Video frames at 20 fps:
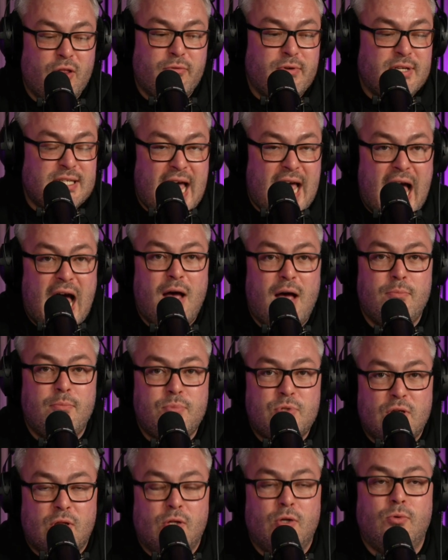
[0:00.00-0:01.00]
there is
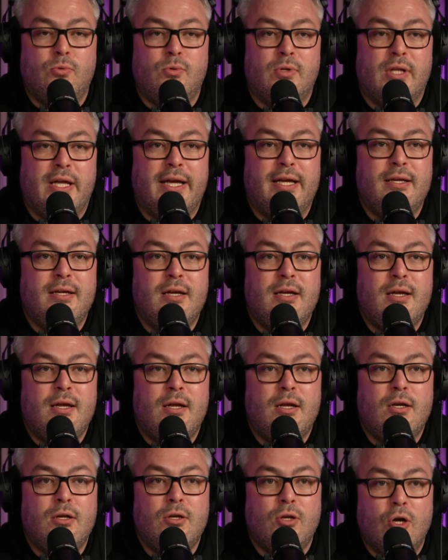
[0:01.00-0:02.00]
absolutely
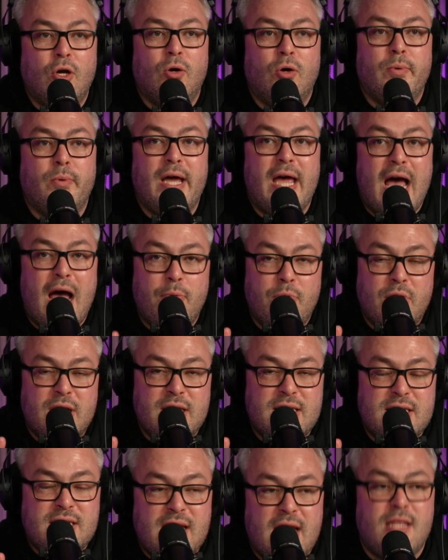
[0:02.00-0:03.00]
no way I'm going
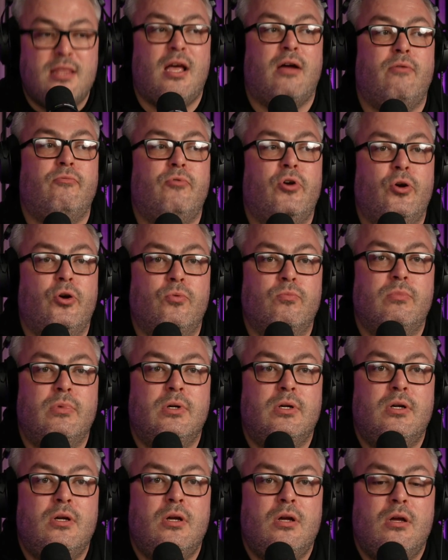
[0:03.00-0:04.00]
to sit in that room
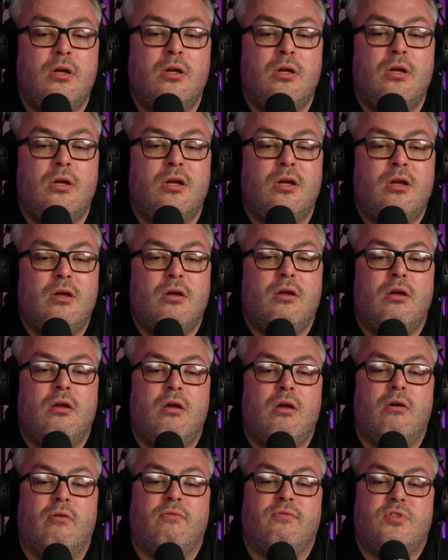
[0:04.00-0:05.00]

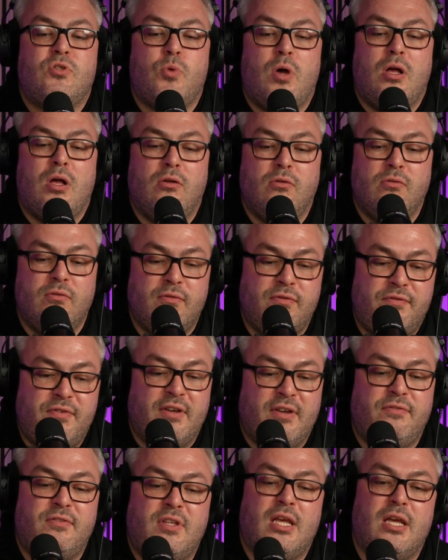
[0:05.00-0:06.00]
of 12,
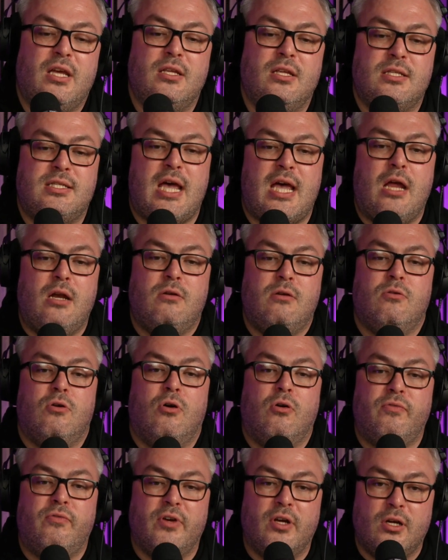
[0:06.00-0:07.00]
15, 10
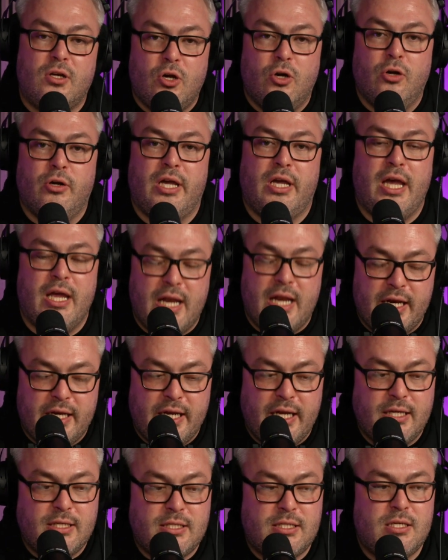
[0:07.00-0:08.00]
other cocaine
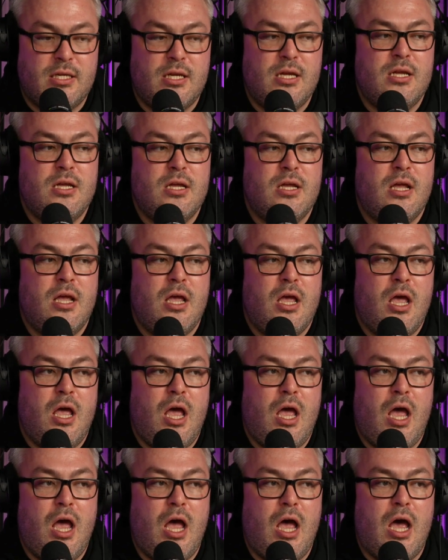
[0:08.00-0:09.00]
addicts,
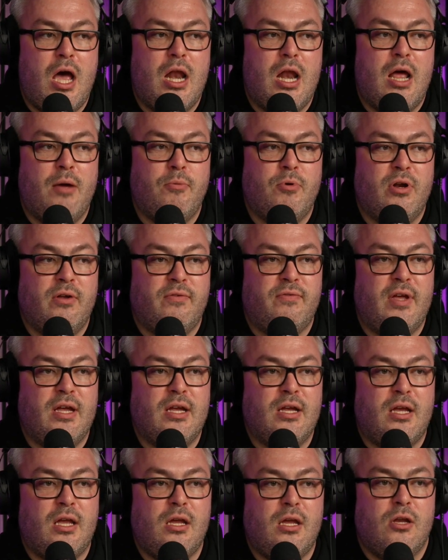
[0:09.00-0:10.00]
and I'm going to think,